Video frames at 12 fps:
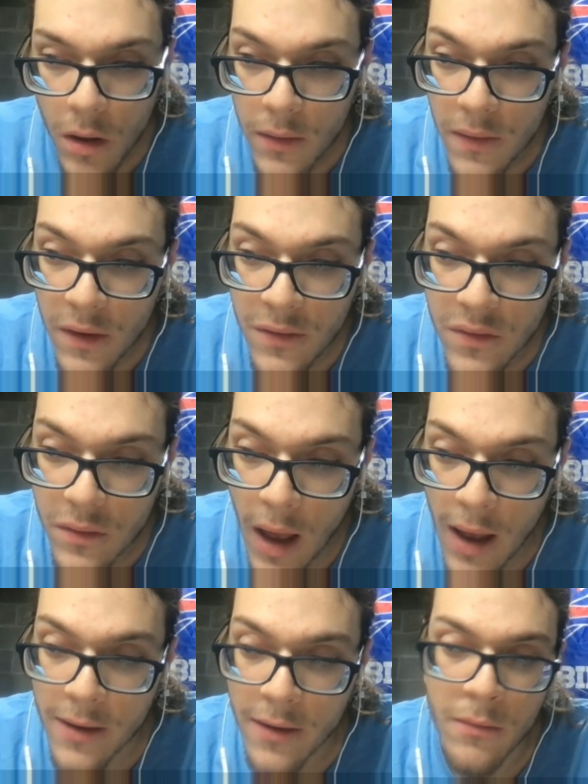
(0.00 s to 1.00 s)

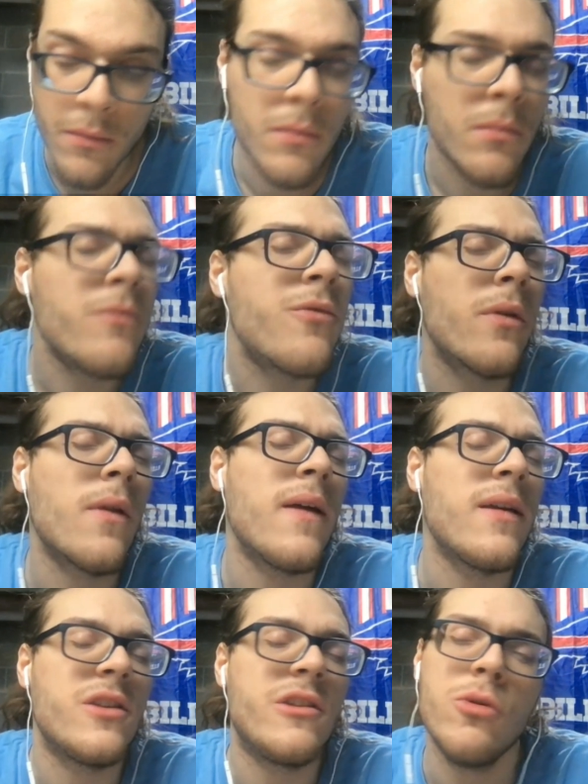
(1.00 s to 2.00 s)
for the
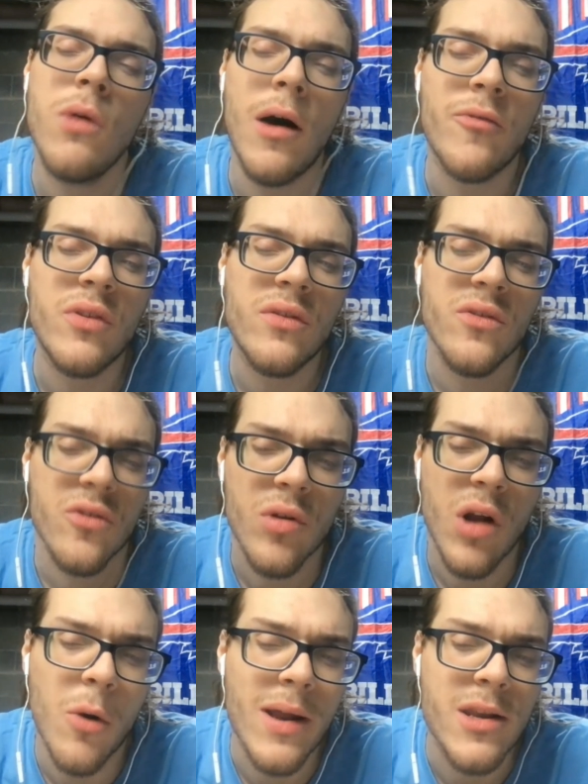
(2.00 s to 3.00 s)
last 2 off seasons in a
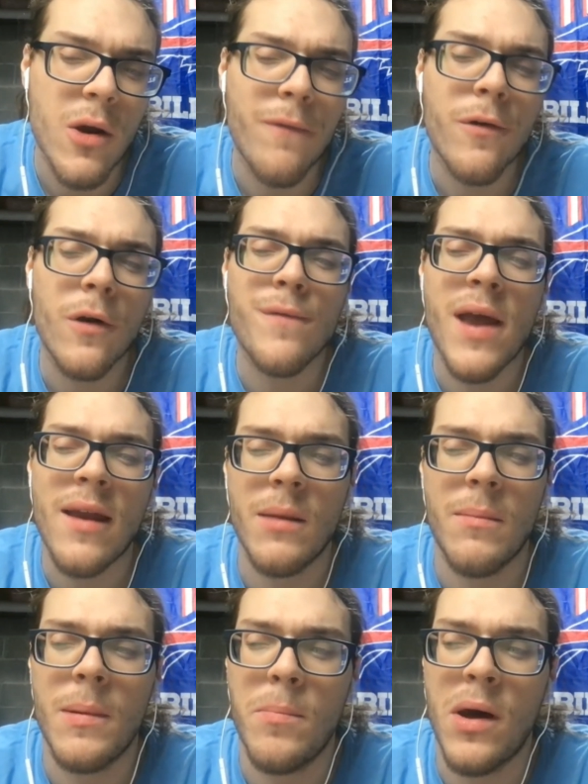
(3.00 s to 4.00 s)
row, I know for a fact I've
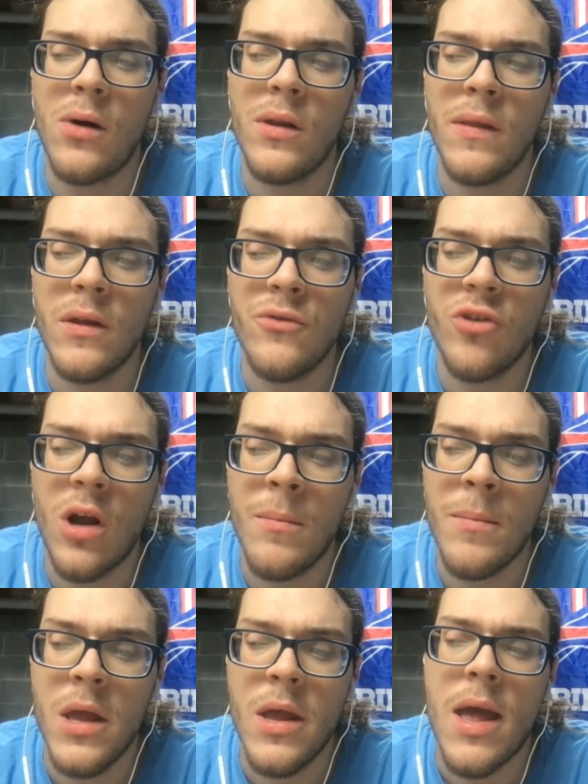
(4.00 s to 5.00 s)
been pounding the drum,